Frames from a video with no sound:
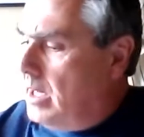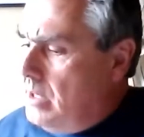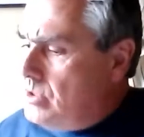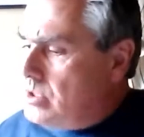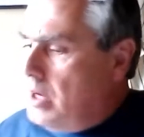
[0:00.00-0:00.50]

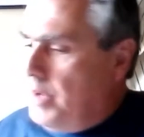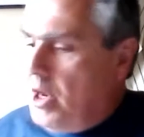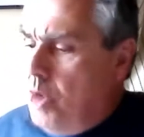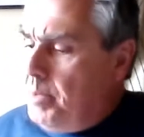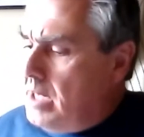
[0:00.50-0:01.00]
So it
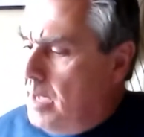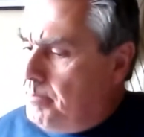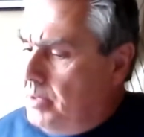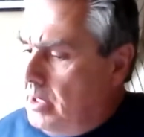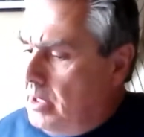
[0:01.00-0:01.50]
opened
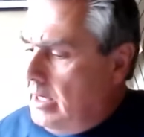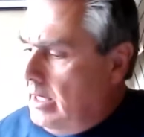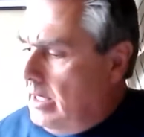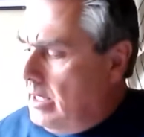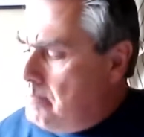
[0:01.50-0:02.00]
up
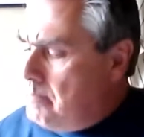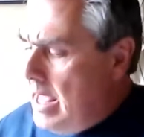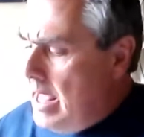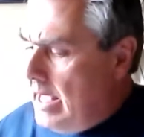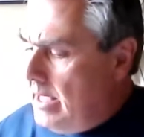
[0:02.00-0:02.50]
in
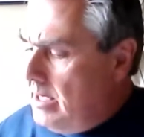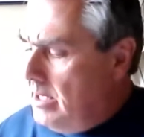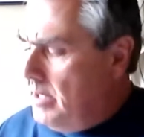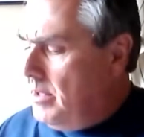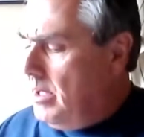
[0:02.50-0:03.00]
May
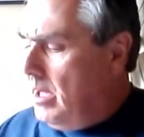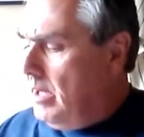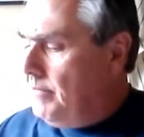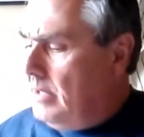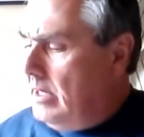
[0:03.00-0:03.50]

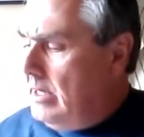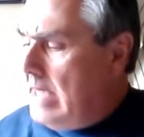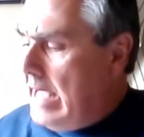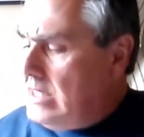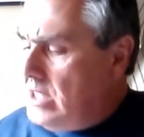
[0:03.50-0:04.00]
of
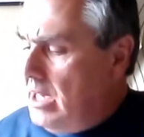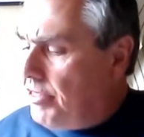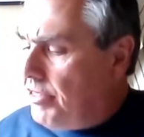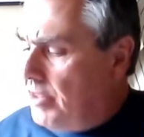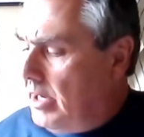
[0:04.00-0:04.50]

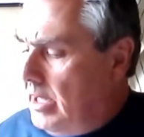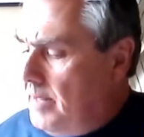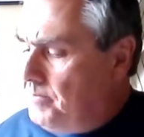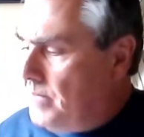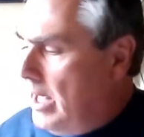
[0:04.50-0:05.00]

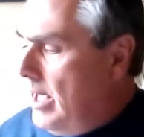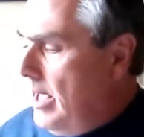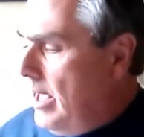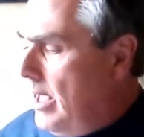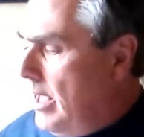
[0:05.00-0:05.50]
1930,
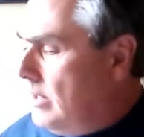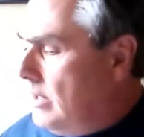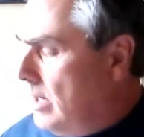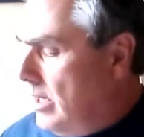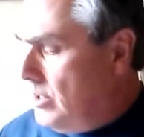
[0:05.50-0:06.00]
and
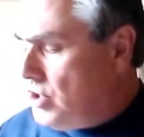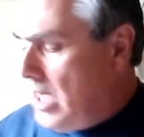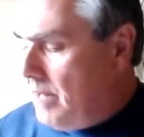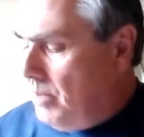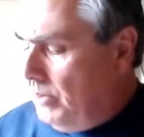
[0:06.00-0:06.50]

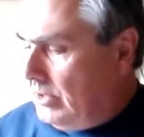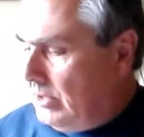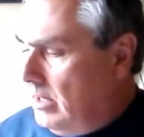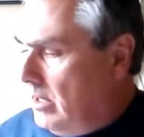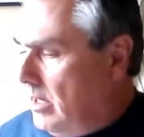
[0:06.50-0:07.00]
John Rosink,